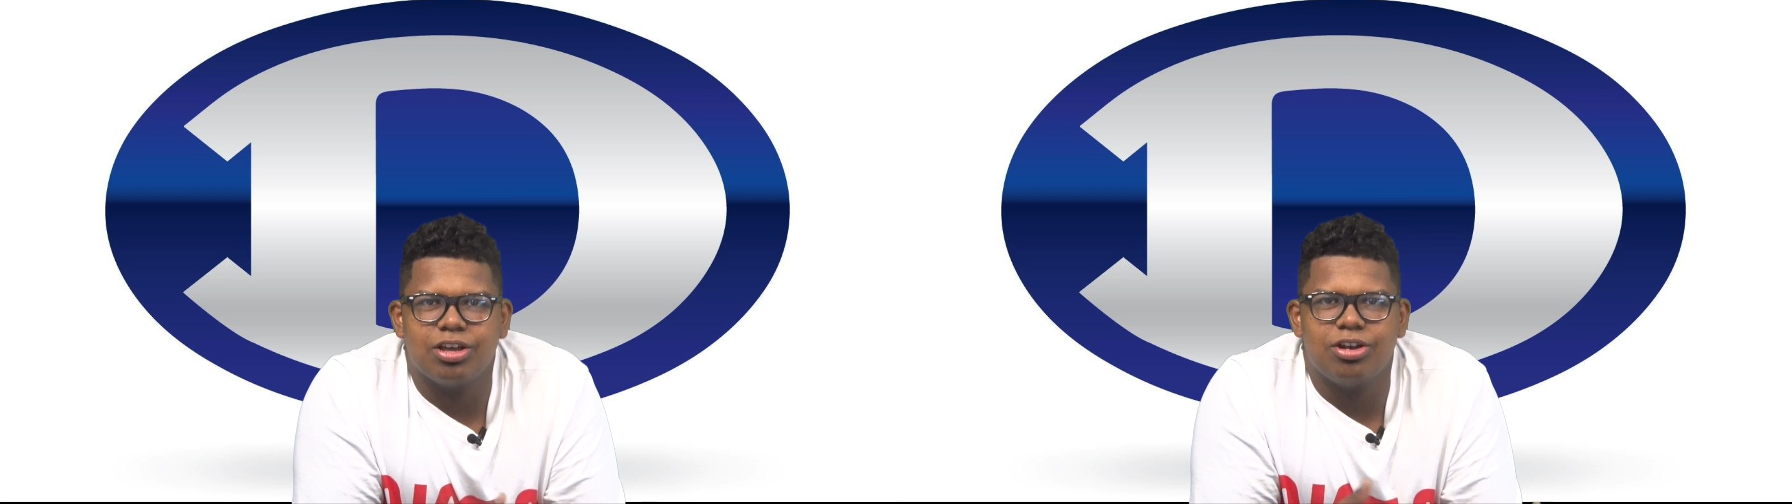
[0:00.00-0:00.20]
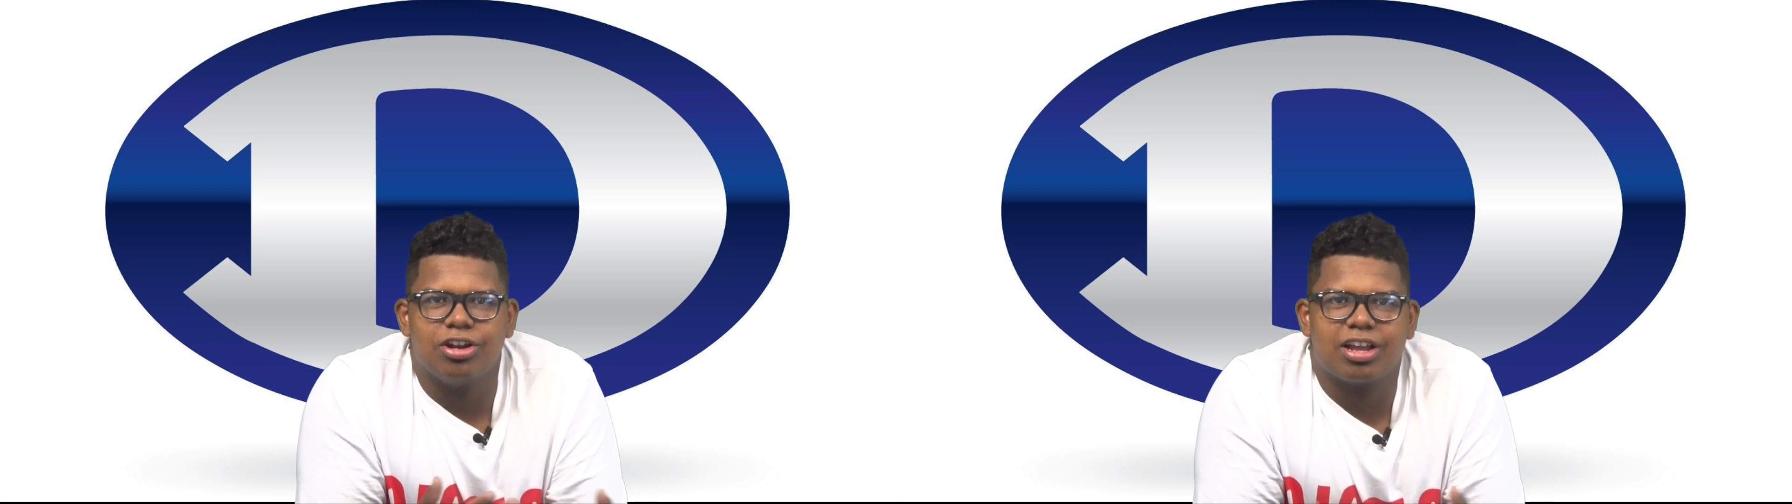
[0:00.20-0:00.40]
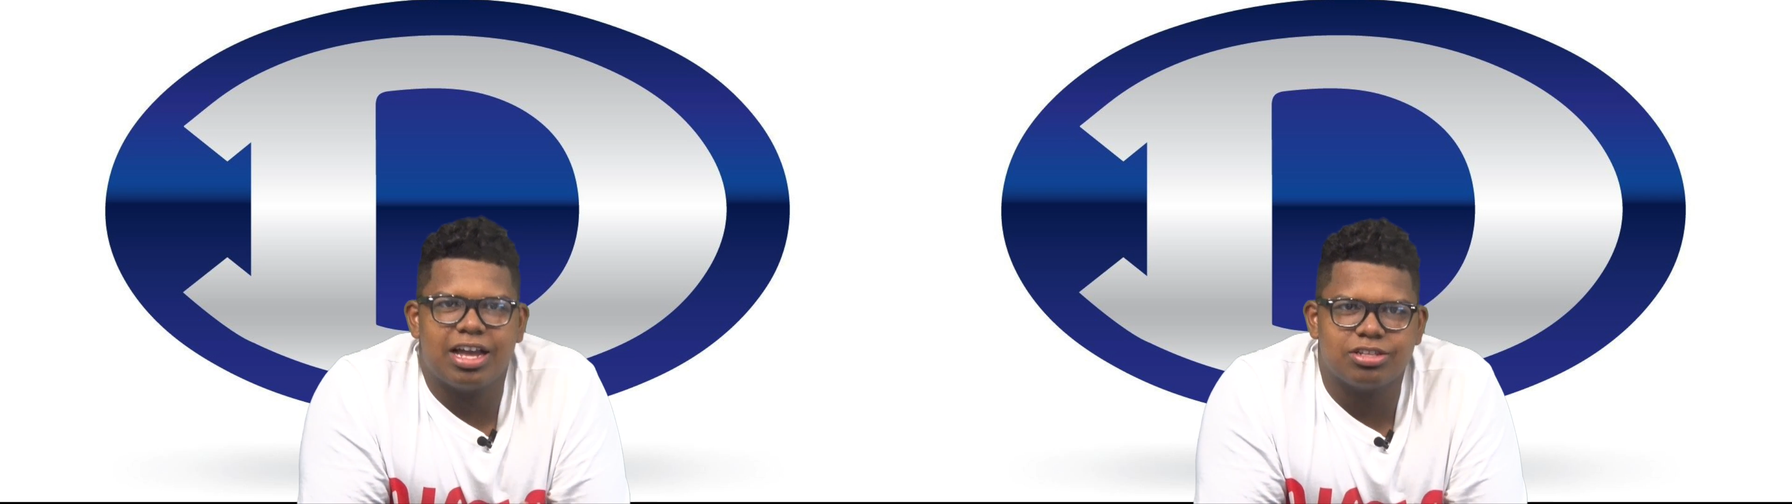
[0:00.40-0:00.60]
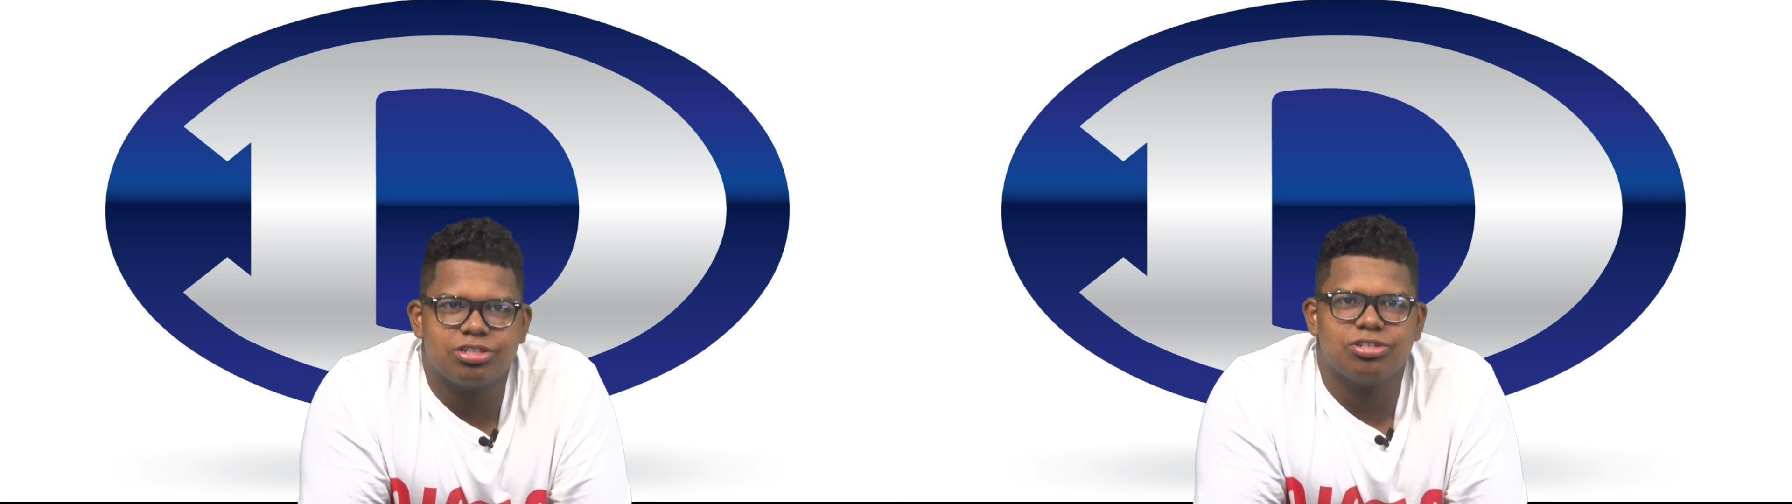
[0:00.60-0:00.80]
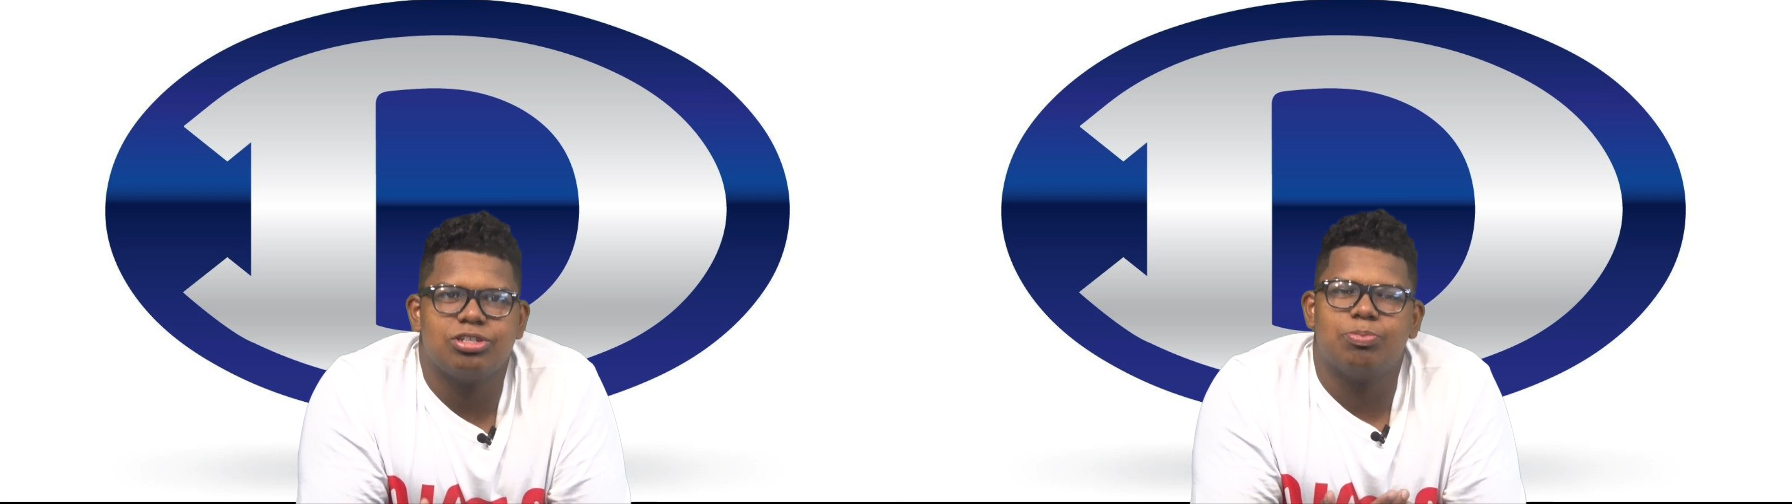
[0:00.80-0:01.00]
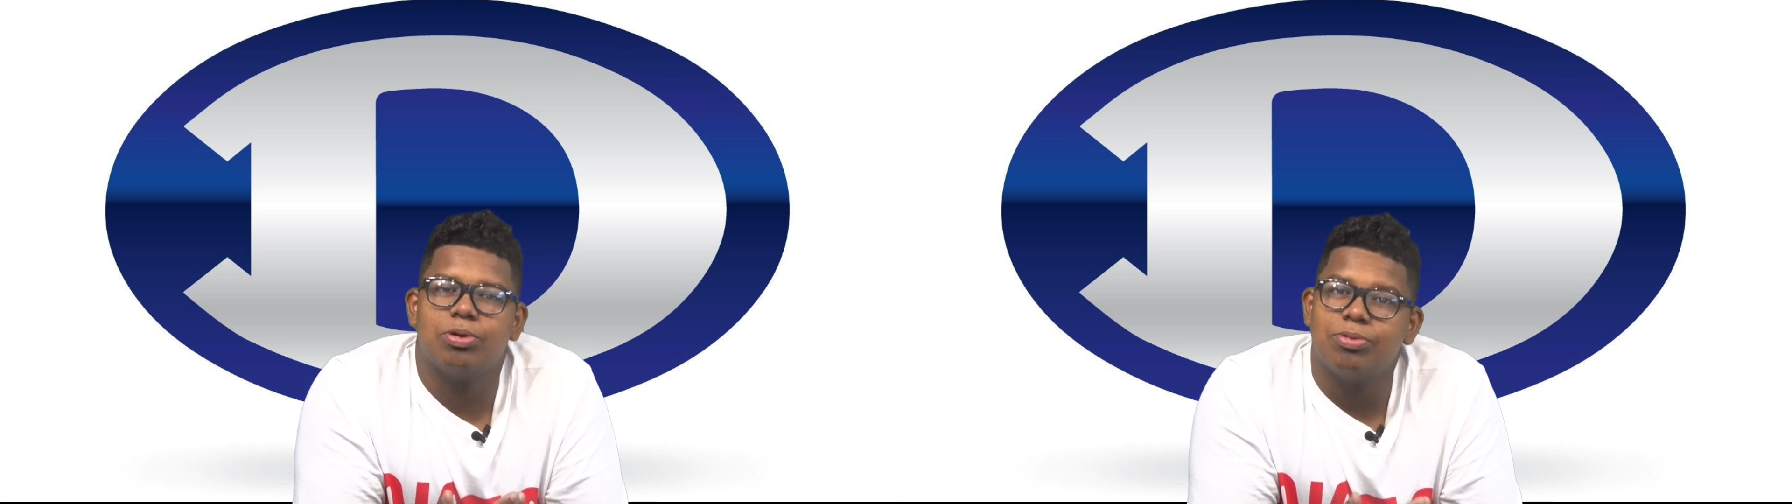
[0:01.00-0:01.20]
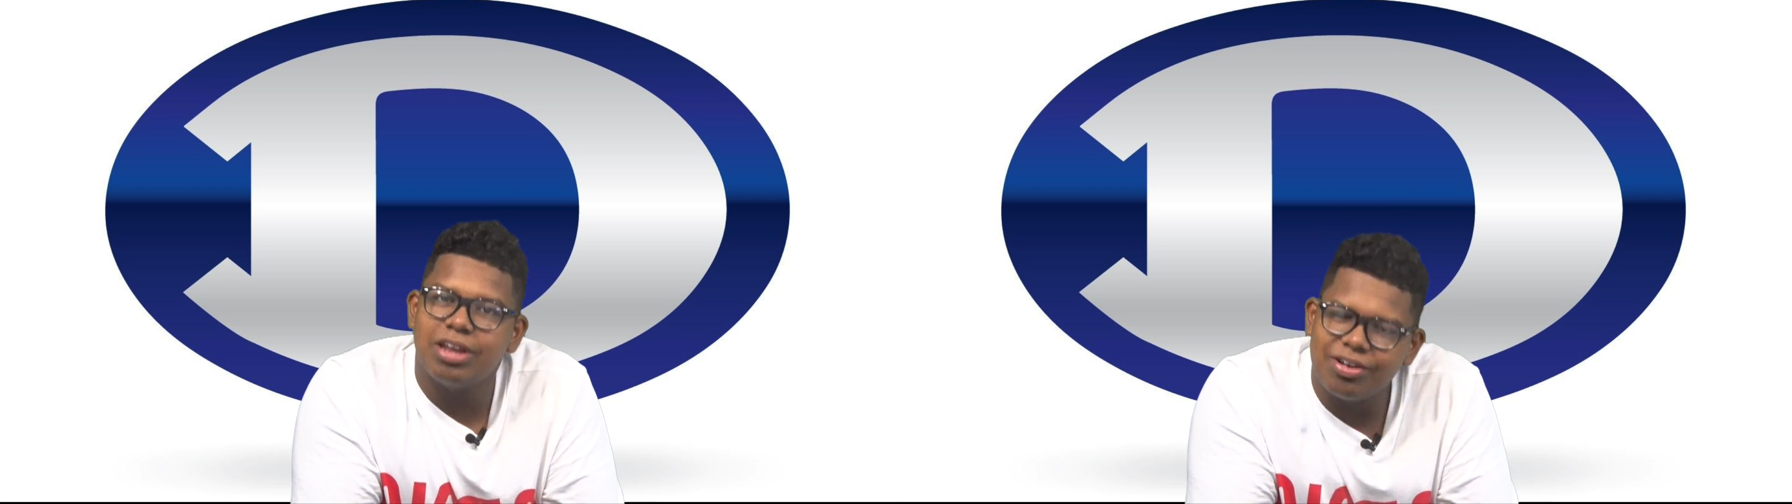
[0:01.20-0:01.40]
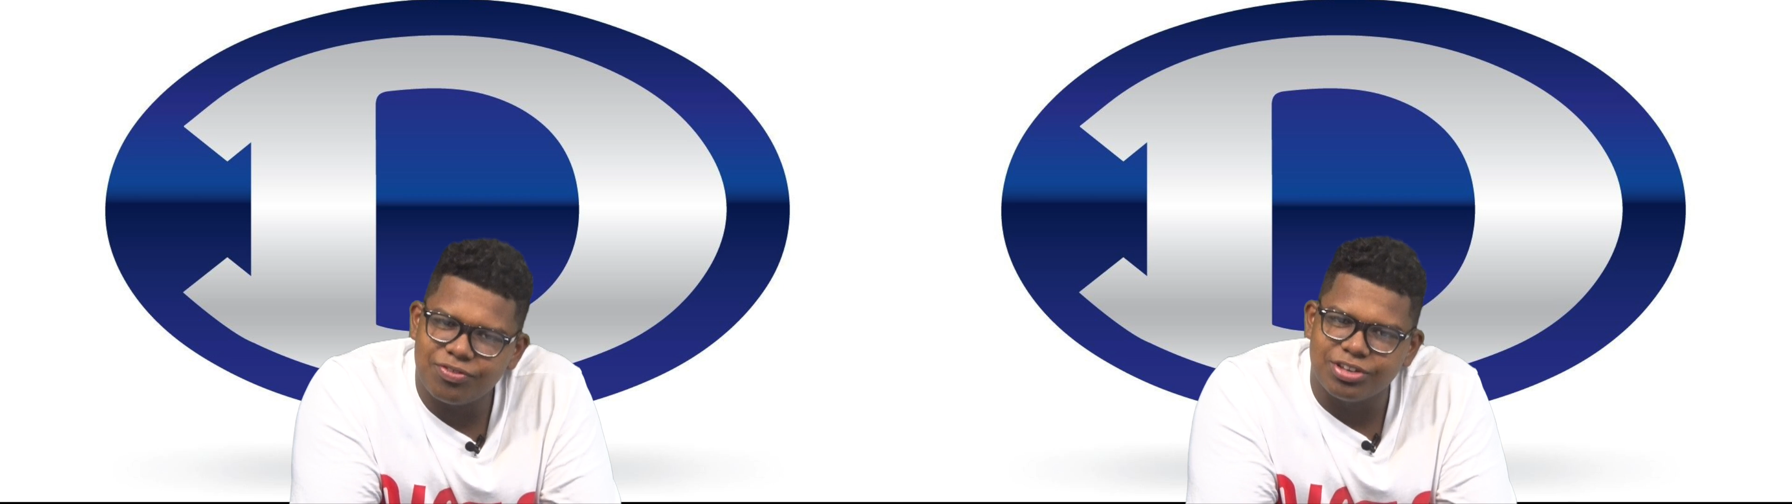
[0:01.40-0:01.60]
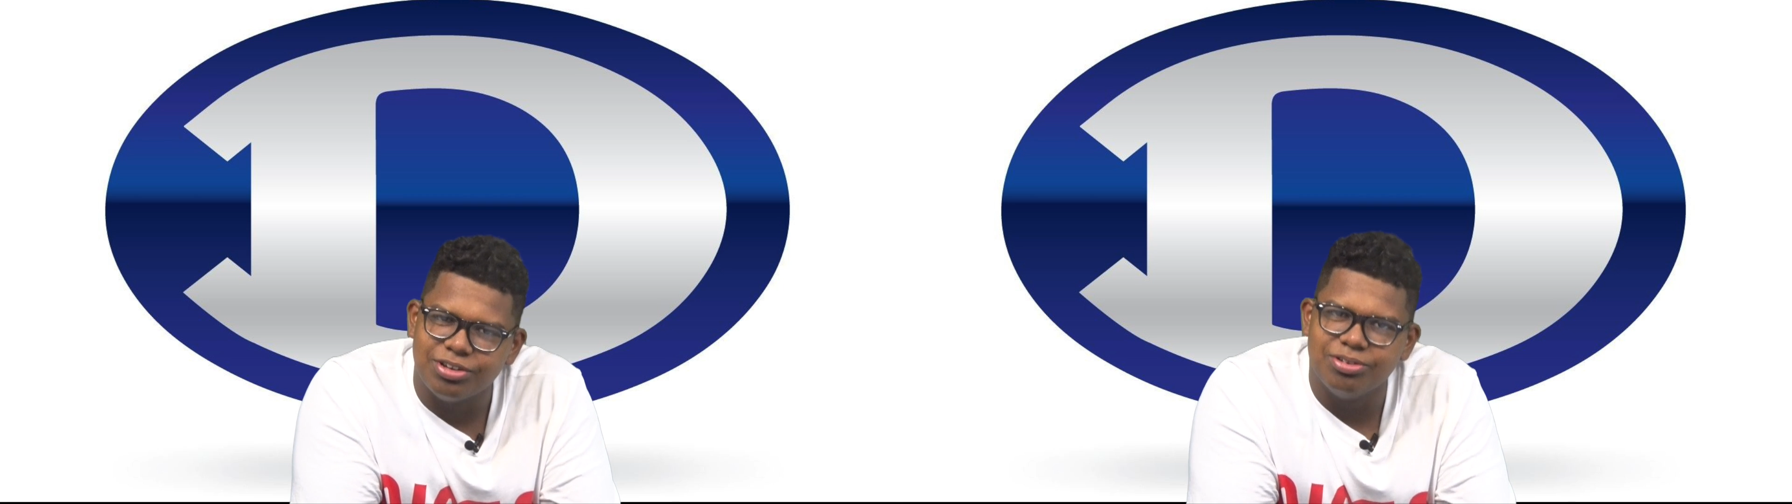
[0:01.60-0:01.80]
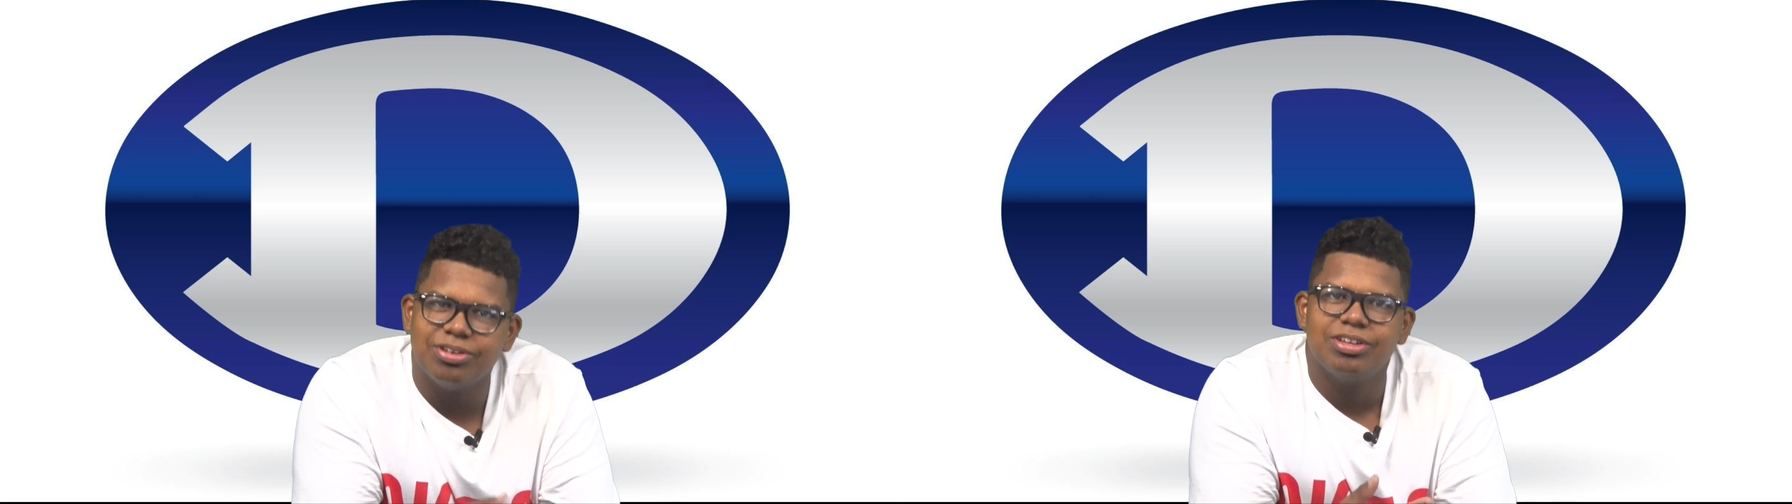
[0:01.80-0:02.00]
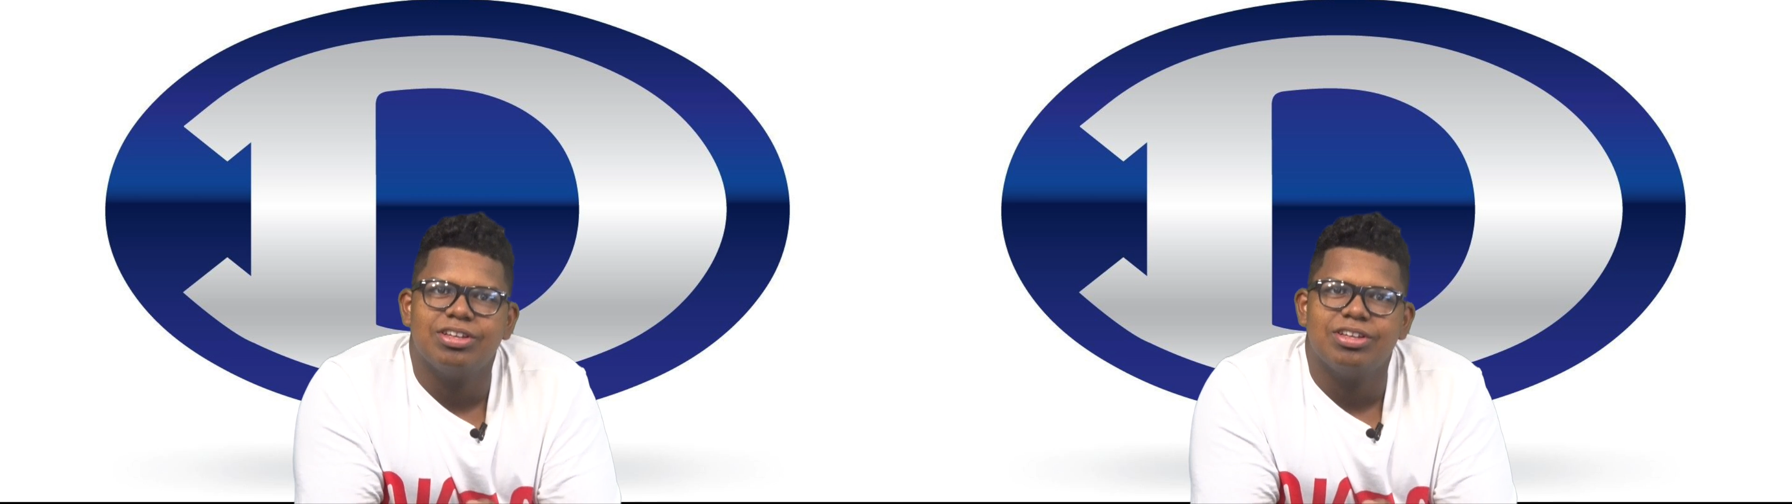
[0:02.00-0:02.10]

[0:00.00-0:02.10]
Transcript: go to your counselor, she'll print one out for you.